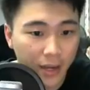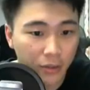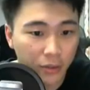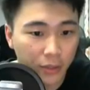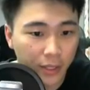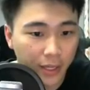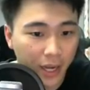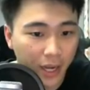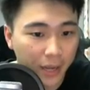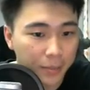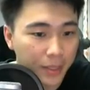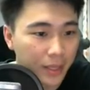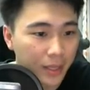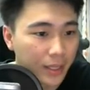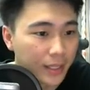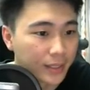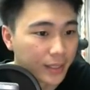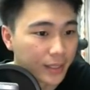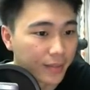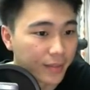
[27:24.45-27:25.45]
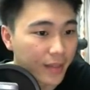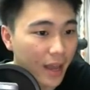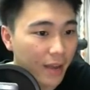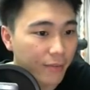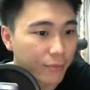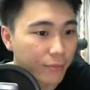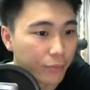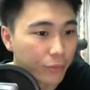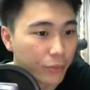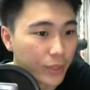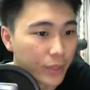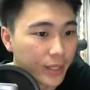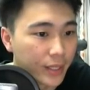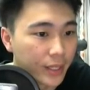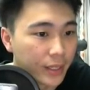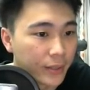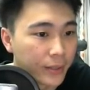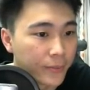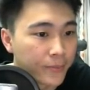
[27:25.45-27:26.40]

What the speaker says: Okay, Kai Pin Lee is the 9th winner.